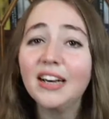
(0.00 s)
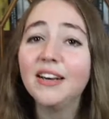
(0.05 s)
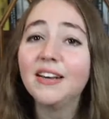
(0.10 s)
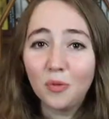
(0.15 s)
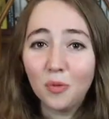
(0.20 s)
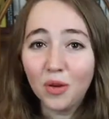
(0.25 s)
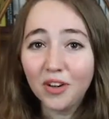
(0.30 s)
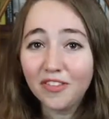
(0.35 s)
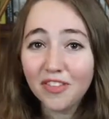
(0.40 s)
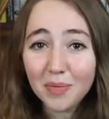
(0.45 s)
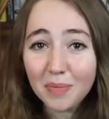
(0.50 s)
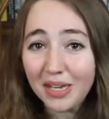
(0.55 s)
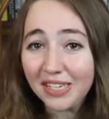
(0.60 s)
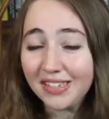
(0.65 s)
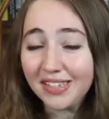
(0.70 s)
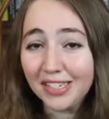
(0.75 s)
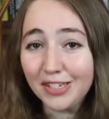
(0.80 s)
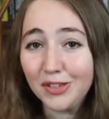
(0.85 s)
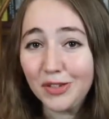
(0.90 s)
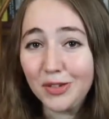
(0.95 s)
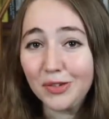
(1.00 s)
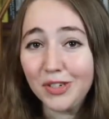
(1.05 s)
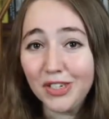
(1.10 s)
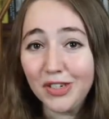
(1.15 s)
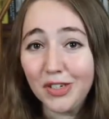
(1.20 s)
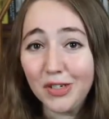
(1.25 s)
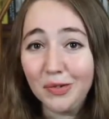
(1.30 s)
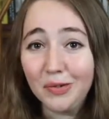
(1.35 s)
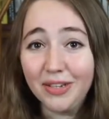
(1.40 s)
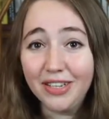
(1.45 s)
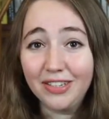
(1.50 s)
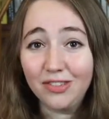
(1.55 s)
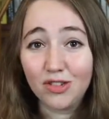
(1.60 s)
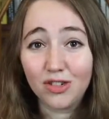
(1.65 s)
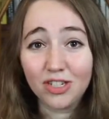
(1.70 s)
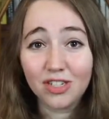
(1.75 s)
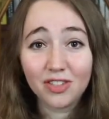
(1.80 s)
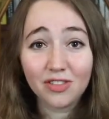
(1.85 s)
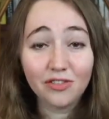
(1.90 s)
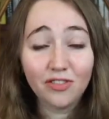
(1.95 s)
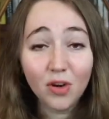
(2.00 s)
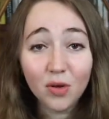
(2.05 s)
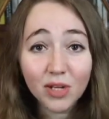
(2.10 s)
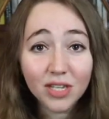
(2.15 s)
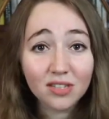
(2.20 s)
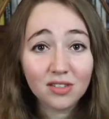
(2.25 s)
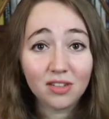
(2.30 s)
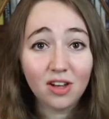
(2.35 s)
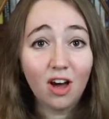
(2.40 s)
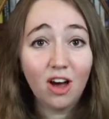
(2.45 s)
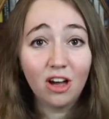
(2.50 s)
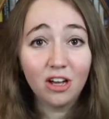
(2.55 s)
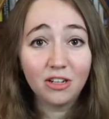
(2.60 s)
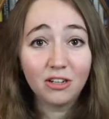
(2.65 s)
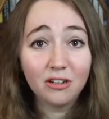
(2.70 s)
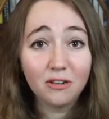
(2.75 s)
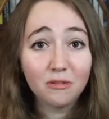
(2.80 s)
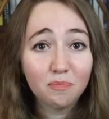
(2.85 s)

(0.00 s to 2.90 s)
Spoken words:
one of the best things you can do is just focus on